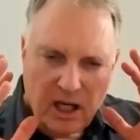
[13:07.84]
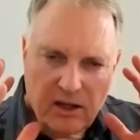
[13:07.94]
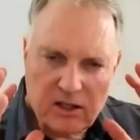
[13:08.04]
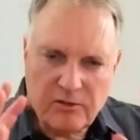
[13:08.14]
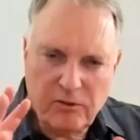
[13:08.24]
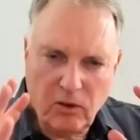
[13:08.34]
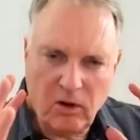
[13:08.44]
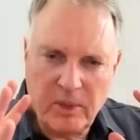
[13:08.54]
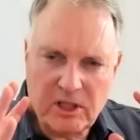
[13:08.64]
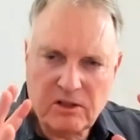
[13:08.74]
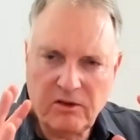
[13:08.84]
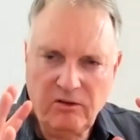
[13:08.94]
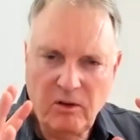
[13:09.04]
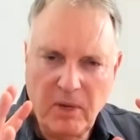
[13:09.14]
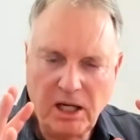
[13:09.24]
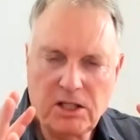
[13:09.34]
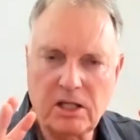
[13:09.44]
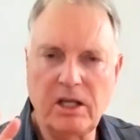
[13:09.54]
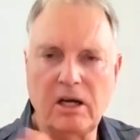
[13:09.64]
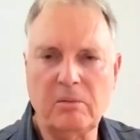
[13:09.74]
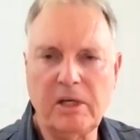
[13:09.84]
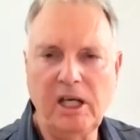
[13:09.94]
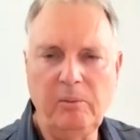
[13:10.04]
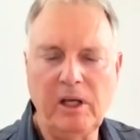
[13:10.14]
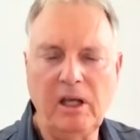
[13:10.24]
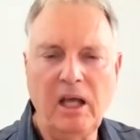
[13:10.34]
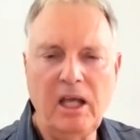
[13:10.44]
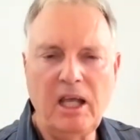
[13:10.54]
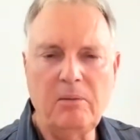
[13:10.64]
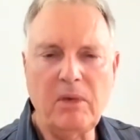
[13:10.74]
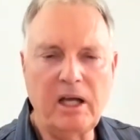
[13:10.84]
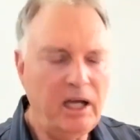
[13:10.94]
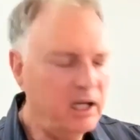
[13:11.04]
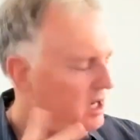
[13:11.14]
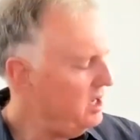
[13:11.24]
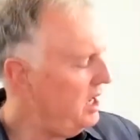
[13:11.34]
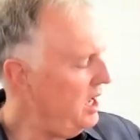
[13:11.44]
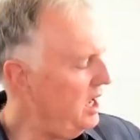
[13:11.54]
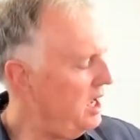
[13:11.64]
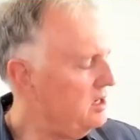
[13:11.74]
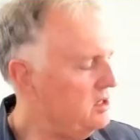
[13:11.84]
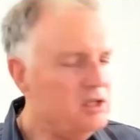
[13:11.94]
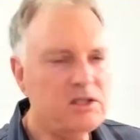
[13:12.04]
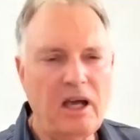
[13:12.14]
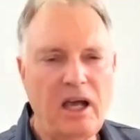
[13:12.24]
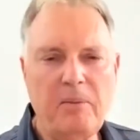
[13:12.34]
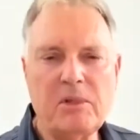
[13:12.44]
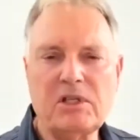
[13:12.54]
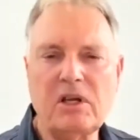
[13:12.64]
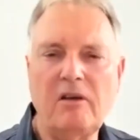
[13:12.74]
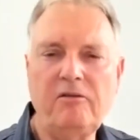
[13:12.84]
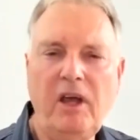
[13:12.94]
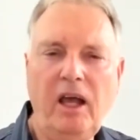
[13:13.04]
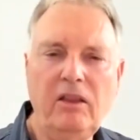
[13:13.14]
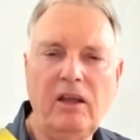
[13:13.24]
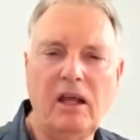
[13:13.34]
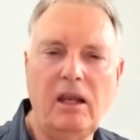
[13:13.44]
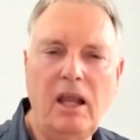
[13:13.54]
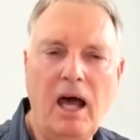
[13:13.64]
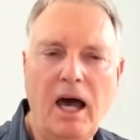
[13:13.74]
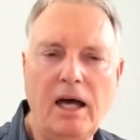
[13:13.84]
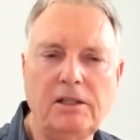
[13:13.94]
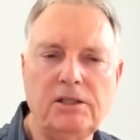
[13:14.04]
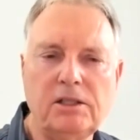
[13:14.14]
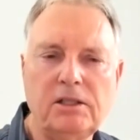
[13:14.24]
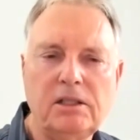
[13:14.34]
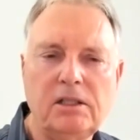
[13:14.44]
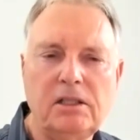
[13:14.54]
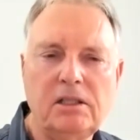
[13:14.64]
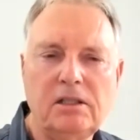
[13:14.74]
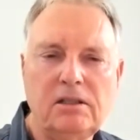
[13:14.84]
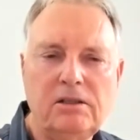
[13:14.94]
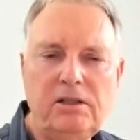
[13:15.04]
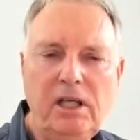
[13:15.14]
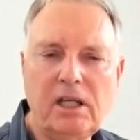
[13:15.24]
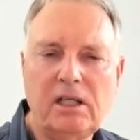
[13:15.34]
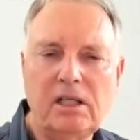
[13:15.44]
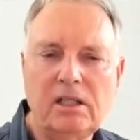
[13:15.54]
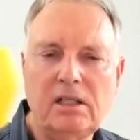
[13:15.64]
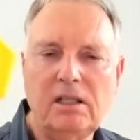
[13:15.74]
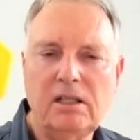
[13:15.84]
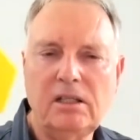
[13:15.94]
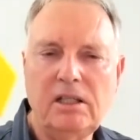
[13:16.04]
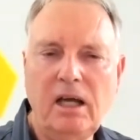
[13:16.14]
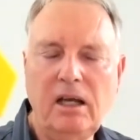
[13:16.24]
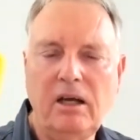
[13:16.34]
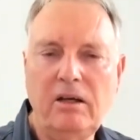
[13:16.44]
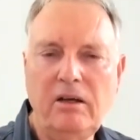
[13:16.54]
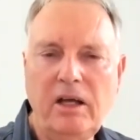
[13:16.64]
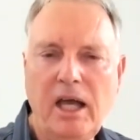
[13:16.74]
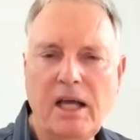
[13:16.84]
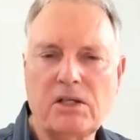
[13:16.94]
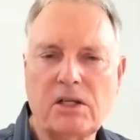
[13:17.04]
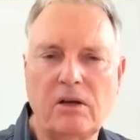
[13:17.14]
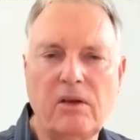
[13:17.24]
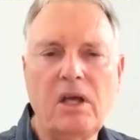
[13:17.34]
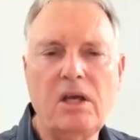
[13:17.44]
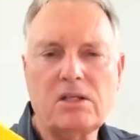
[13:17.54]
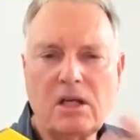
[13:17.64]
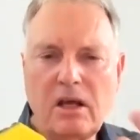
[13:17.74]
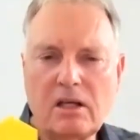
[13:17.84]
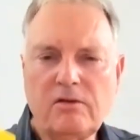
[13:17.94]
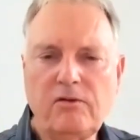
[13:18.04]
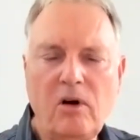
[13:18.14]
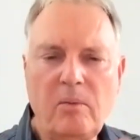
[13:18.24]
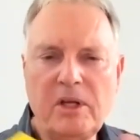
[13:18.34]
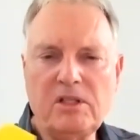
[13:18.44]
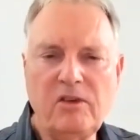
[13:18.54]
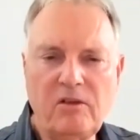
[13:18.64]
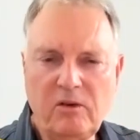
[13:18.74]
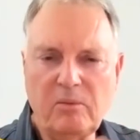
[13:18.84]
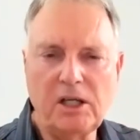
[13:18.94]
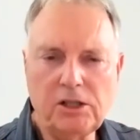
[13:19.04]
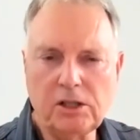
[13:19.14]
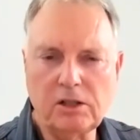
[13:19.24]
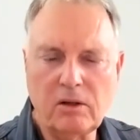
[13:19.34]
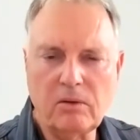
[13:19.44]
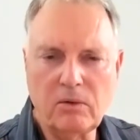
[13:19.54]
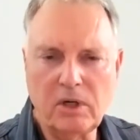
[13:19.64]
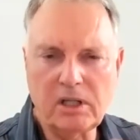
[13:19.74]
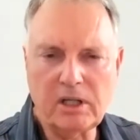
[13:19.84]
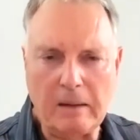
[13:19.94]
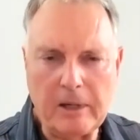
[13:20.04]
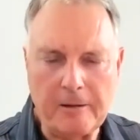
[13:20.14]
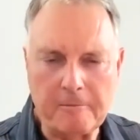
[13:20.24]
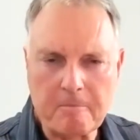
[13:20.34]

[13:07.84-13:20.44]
how there's 4 bits of information that I'm keeping in my head, and it just so happens that I found the large, thick, yellow hexagon. So those 4 bits of information work that way.